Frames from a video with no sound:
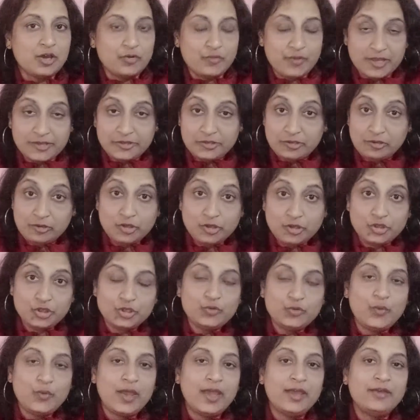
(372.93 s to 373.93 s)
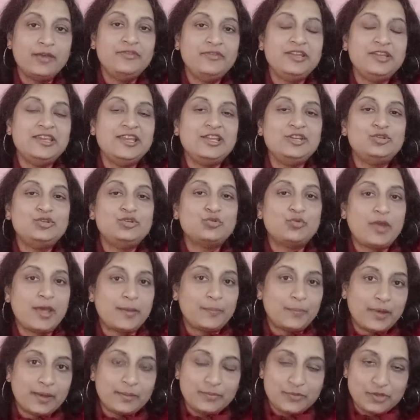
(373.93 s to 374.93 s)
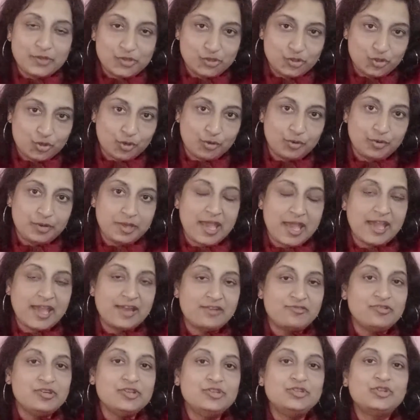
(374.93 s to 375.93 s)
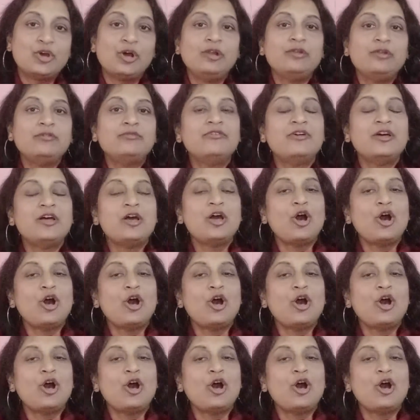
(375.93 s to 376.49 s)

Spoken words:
resolution, where we need to wrap up the story and resolve